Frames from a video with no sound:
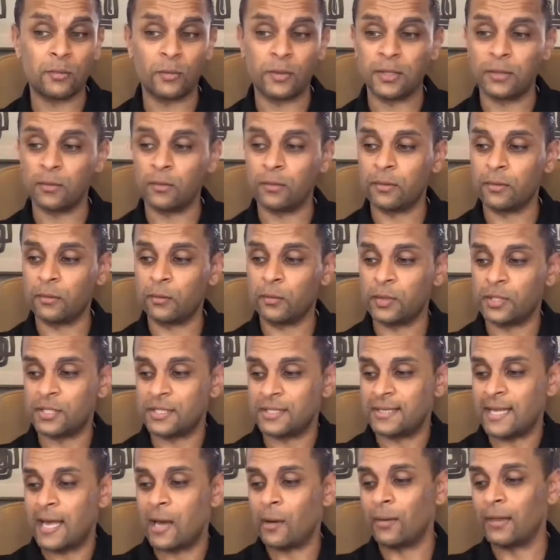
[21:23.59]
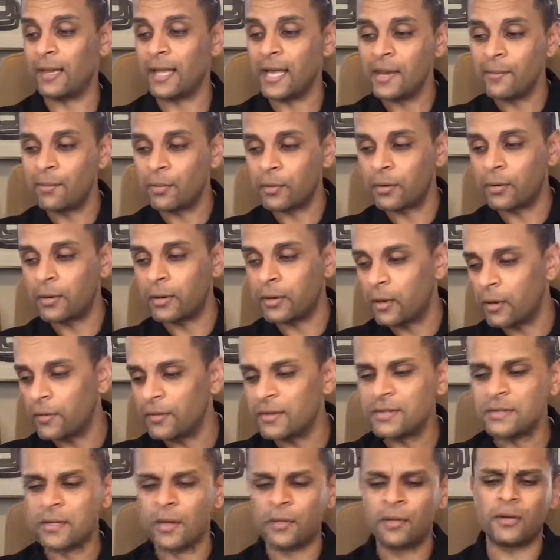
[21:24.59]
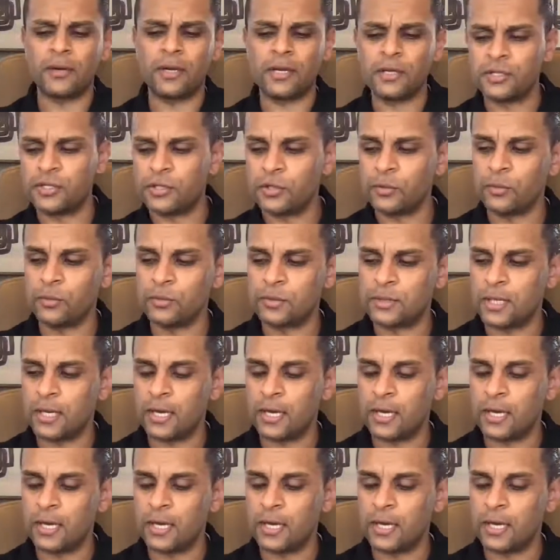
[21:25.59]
which is now labor and all these other issues.